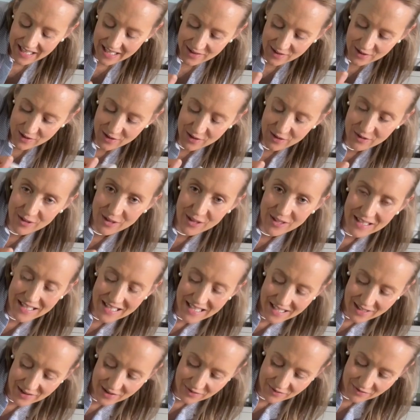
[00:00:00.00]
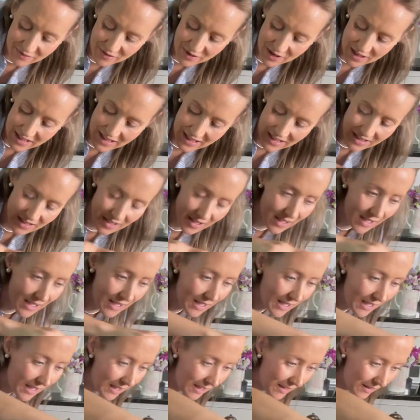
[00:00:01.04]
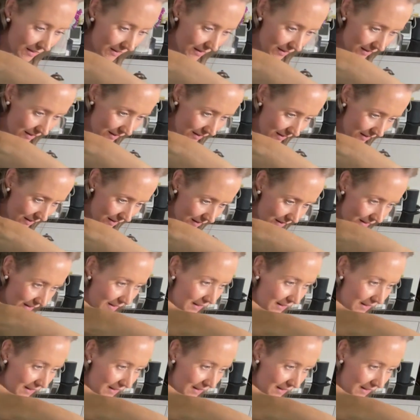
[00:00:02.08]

and screw the lid on really tightly. And